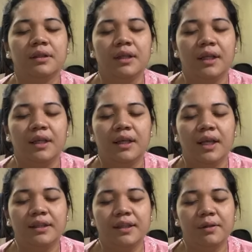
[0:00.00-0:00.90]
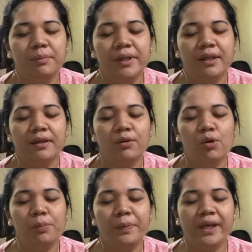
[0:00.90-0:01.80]
Yes. Let there be an
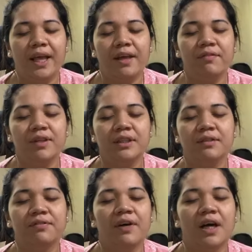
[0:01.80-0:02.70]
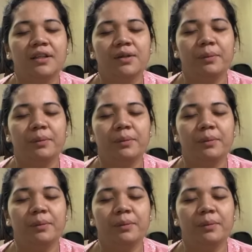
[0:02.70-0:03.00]
open heaven, Father,